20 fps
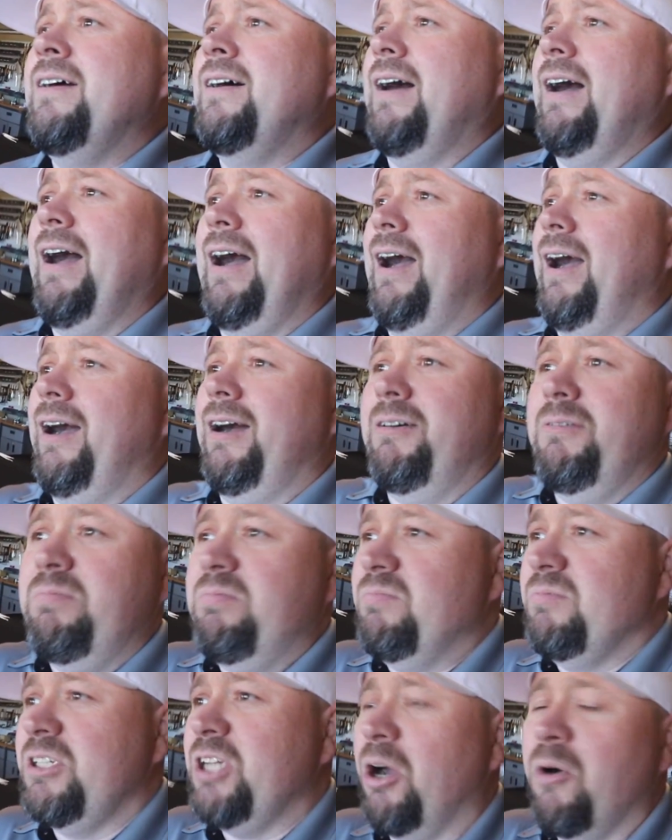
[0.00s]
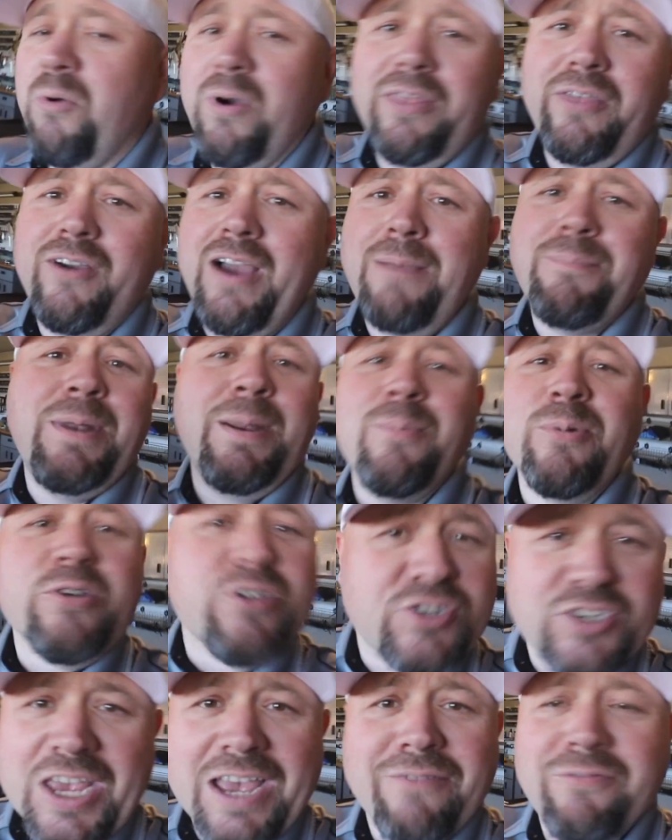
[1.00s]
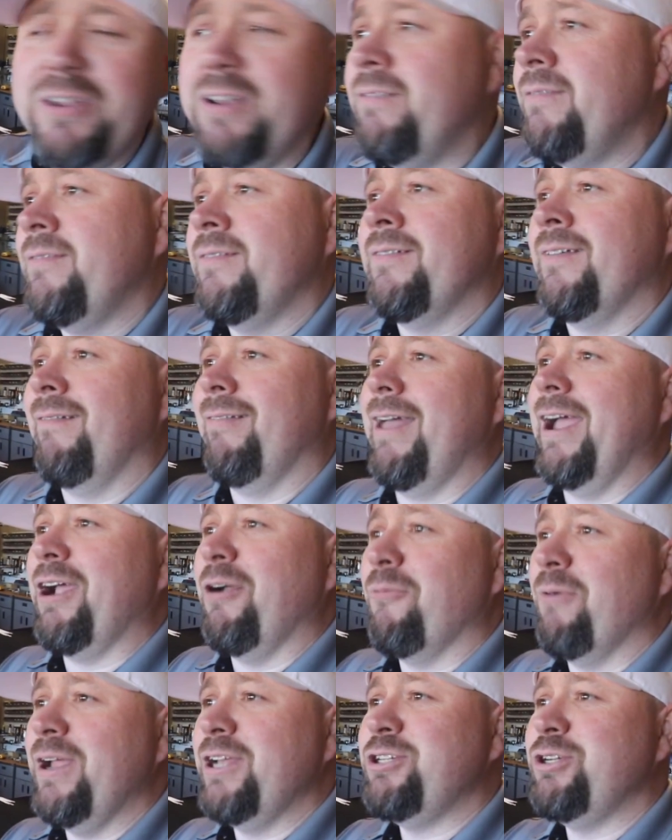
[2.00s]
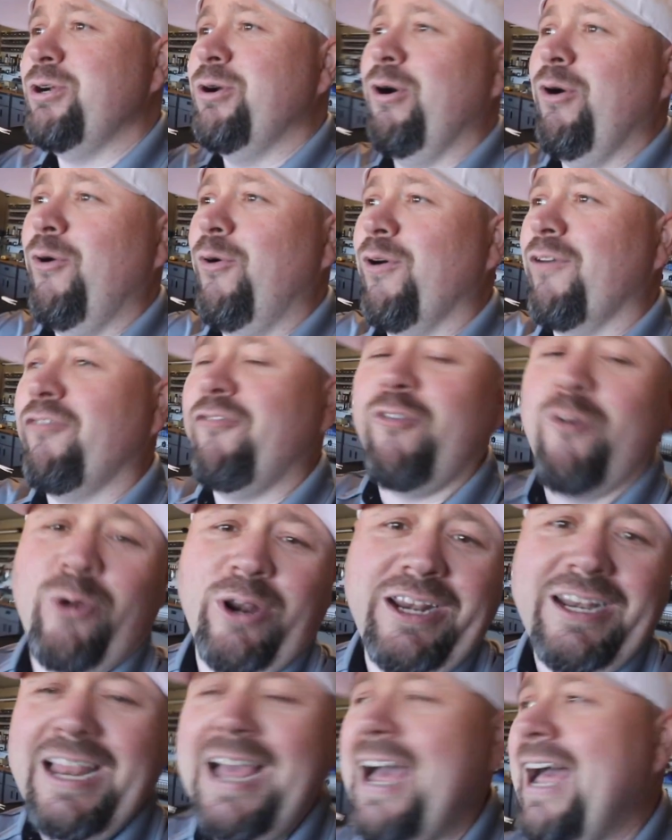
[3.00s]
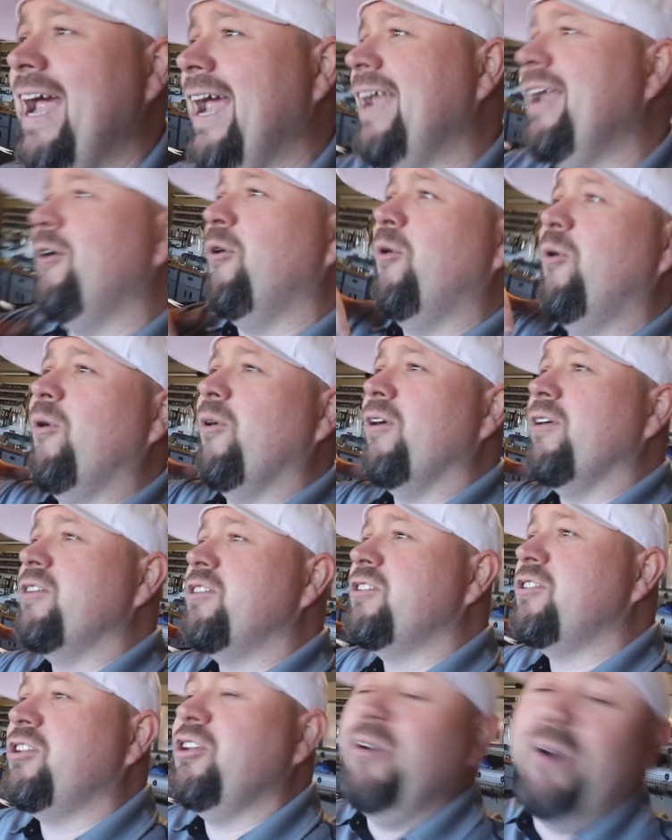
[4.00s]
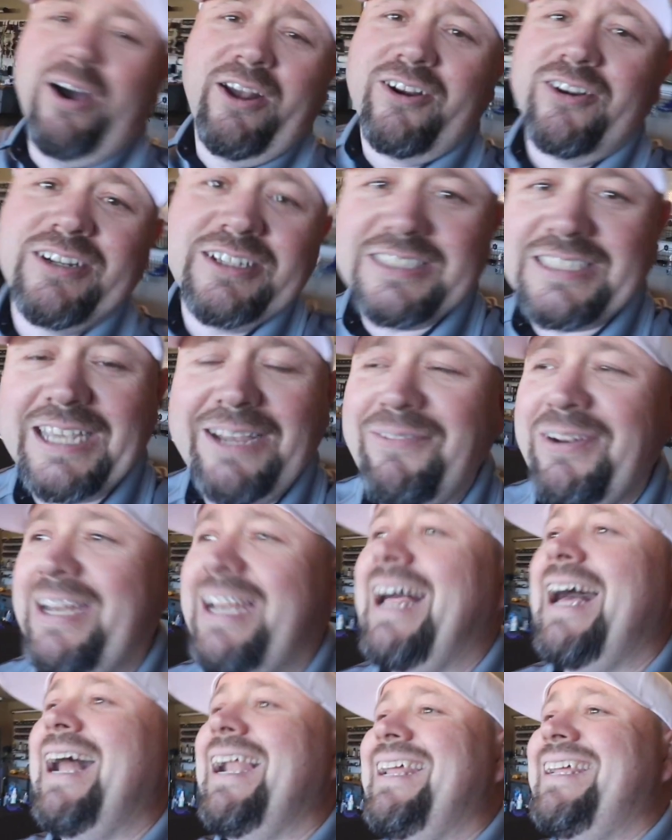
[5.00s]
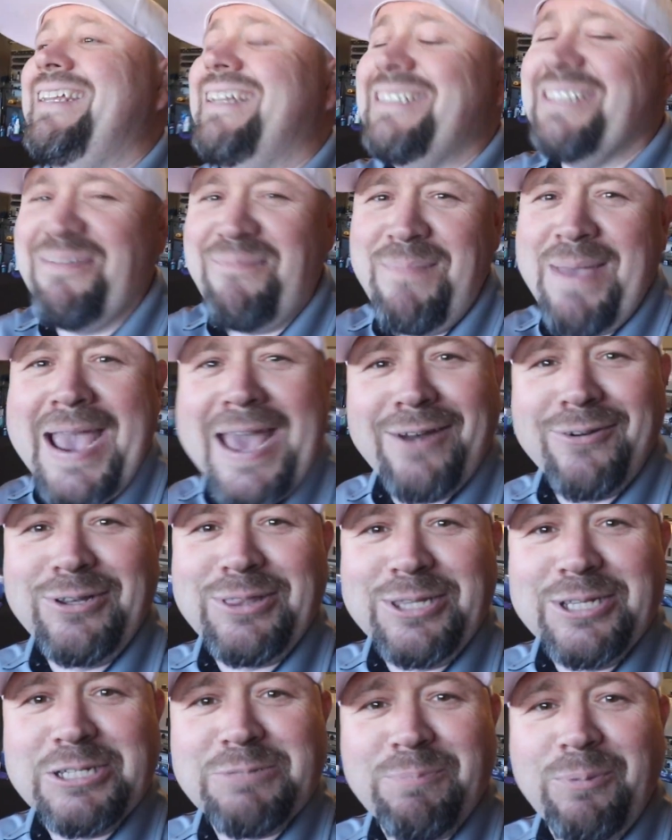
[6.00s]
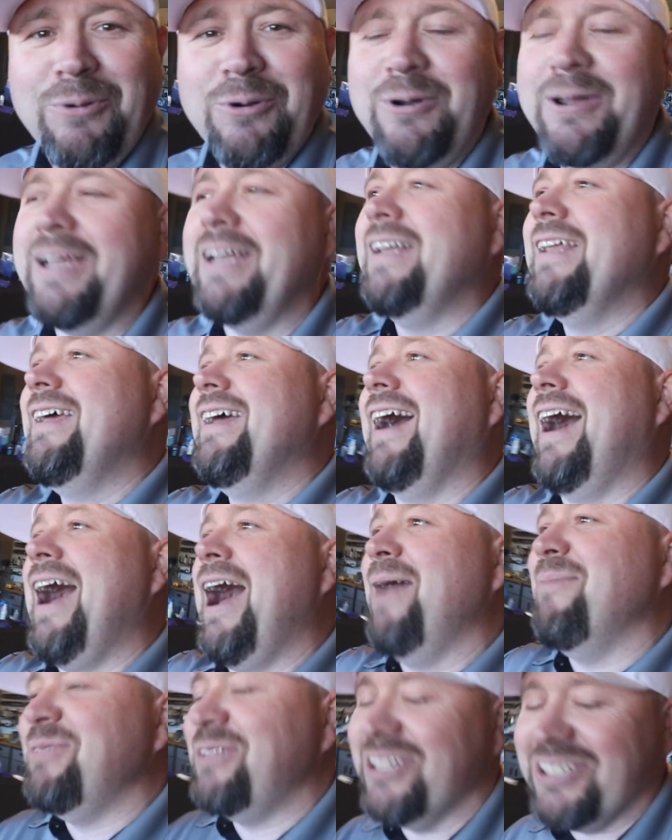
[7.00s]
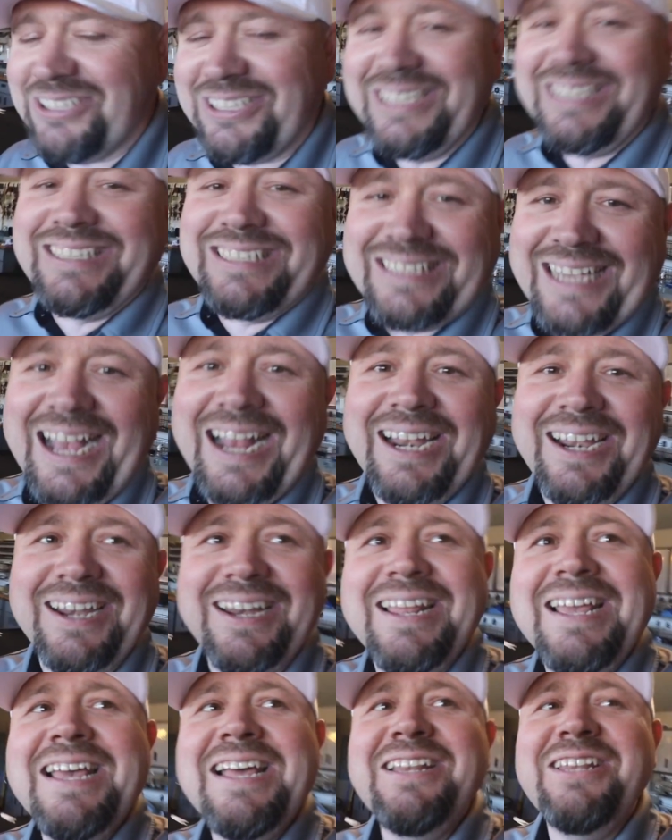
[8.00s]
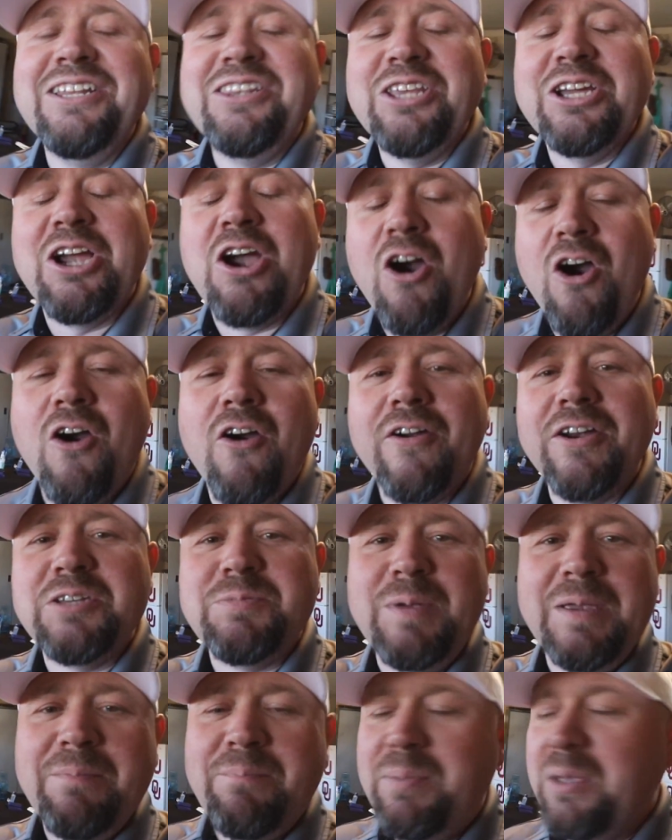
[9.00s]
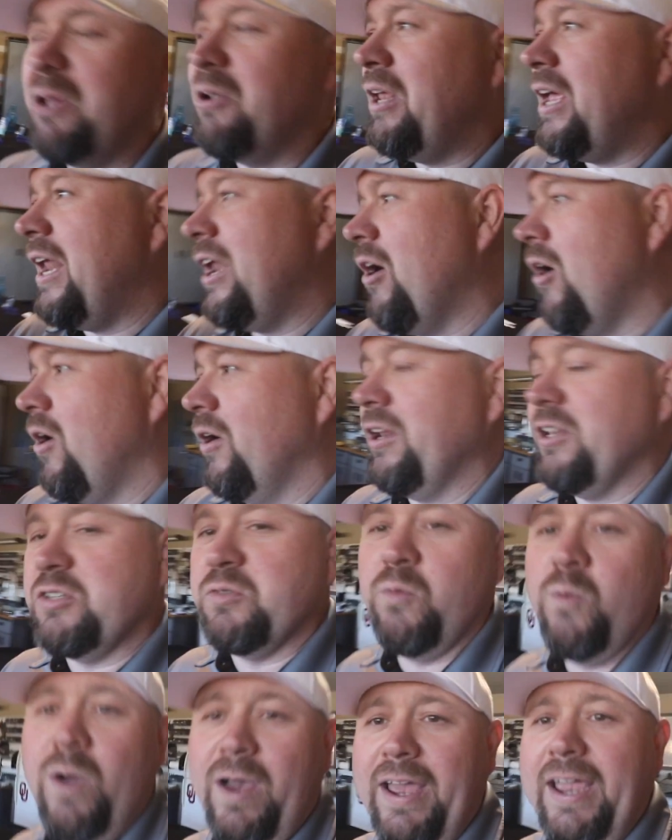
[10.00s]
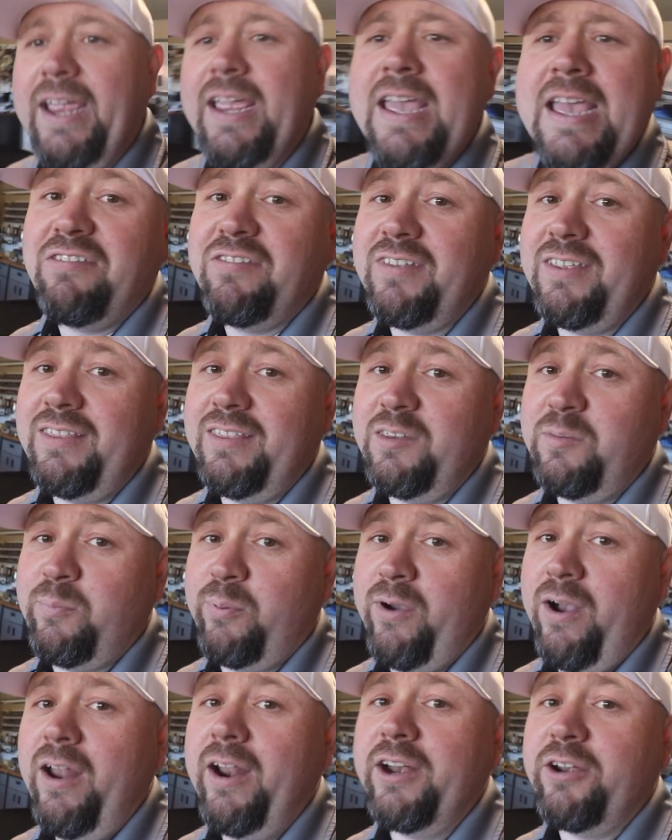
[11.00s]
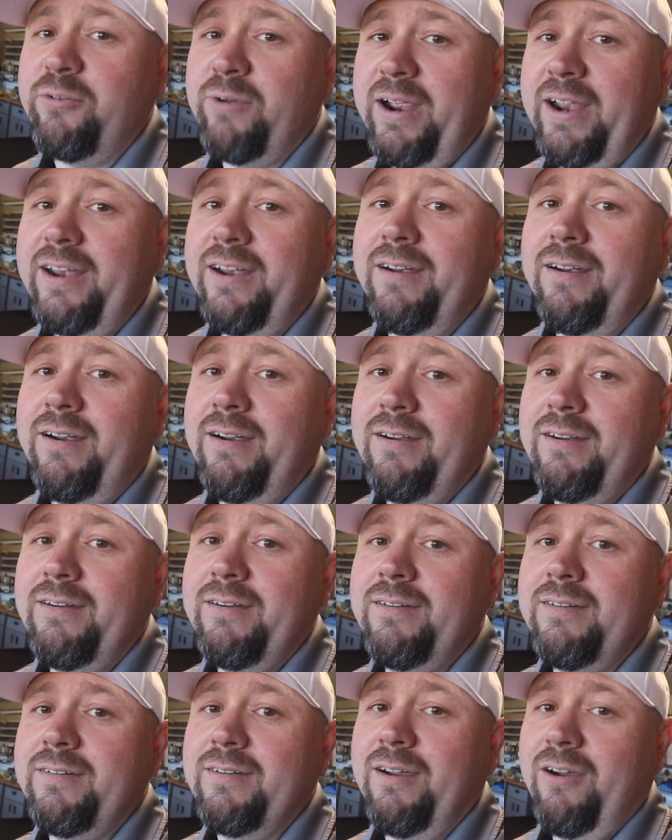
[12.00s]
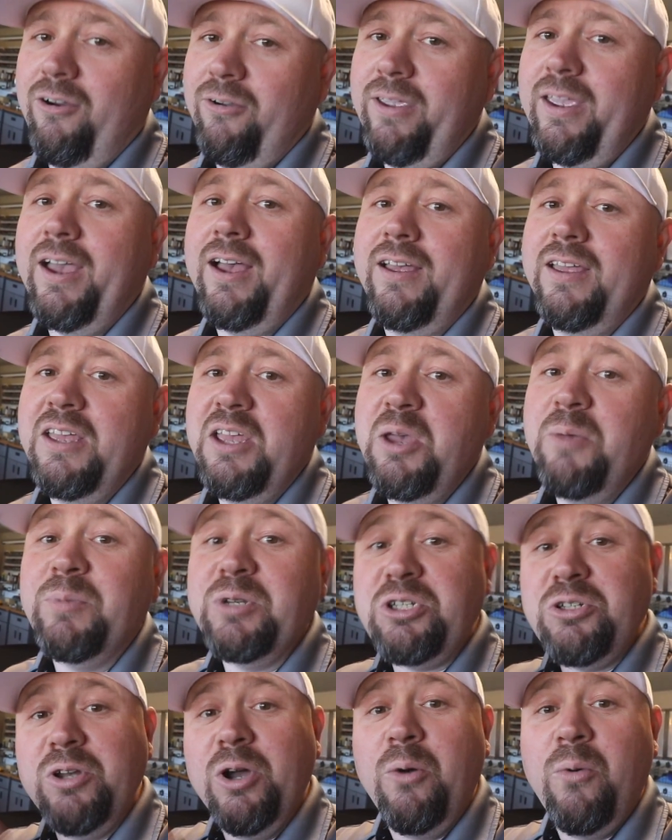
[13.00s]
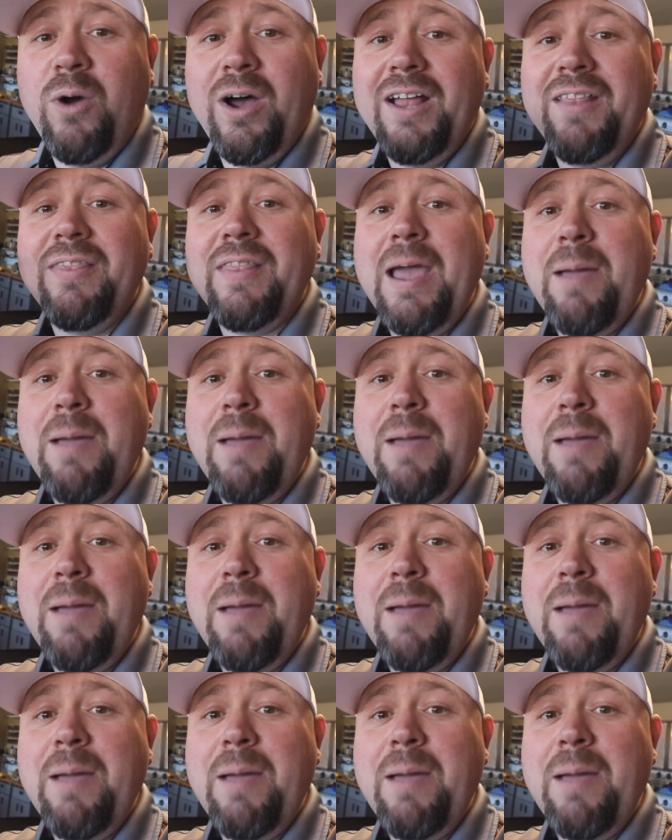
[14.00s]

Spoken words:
You know, whether I'm number 7 like original or 49 or 279, it doesn't matter at this point. I'm just excited that the car is being built and on its way. See this product right here. Oh yeah. But you know what?